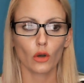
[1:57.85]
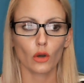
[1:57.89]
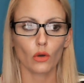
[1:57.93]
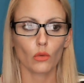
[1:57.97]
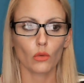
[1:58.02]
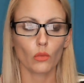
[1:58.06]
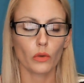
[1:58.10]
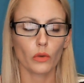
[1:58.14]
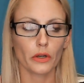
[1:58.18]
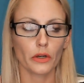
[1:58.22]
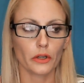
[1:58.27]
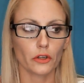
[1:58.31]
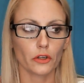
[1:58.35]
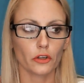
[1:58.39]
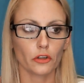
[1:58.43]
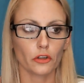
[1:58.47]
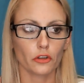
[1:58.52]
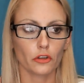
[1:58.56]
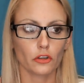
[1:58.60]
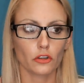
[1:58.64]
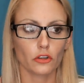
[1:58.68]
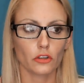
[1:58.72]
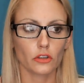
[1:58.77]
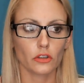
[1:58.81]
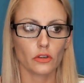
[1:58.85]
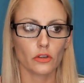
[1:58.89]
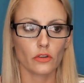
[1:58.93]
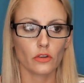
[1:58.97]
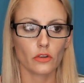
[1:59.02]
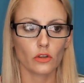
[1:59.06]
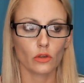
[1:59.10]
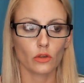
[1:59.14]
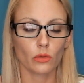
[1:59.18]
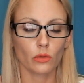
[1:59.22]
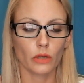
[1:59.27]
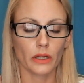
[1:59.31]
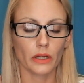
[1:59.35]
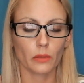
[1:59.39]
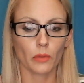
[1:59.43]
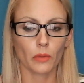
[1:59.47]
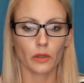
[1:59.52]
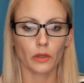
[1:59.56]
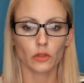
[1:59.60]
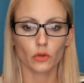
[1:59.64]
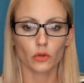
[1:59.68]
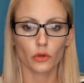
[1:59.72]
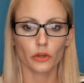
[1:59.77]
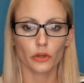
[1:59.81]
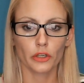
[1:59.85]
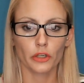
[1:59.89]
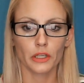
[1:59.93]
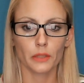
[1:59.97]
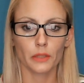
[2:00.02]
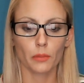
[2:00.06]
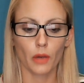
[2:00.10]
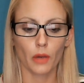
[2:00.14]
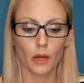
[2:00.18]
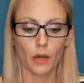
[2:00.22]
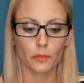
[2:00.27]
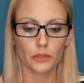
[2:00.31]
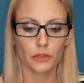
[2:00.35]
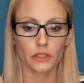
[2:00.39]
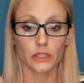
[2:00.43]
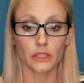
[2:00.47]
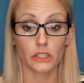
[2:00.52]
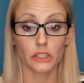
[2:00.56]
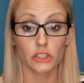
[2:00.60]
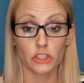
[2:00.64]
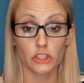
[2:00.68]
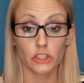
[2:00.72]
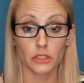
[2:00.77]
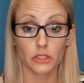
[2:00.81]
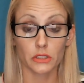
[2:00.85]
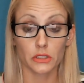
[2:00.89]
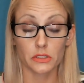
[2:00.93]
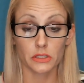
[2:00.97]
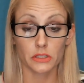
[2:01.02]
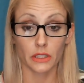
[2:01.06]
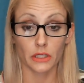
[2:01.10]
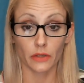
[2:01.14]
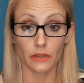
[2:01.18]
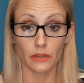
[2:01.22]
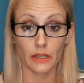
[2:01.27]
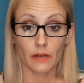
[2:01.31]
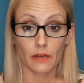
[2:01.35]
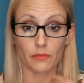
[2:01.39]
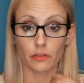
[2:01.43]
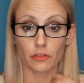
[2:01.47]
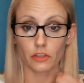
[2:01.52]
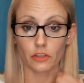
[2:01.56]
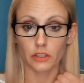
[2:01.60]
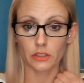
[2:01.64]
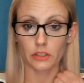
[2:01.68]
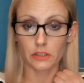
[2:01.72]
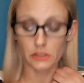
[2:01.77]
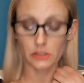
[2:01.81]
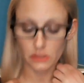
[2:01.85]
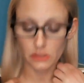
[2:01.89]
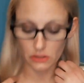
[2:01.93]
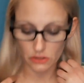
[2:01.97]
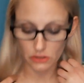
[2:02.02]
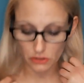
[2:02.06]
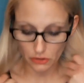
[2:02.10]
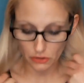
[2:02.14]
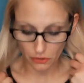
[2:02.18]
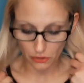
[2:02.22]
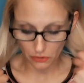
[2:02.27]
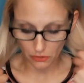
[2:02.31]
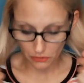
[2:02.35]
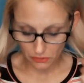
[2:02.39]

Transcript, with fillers: where the white minority population in South Africa is concerned.